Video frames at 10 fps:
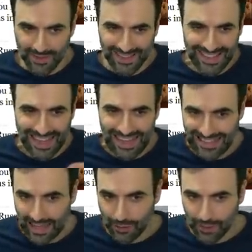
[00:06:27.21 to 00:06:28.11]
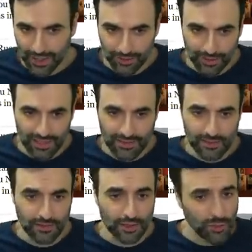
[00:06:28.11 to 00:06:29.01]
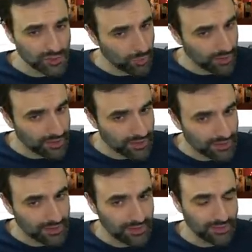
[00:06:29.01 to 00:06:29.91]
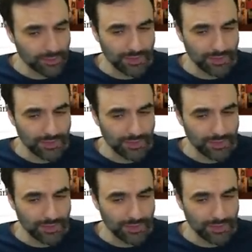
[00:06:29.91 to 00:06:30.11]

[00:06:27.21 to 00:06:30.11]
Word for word: The CSI 300 hits its lowest point since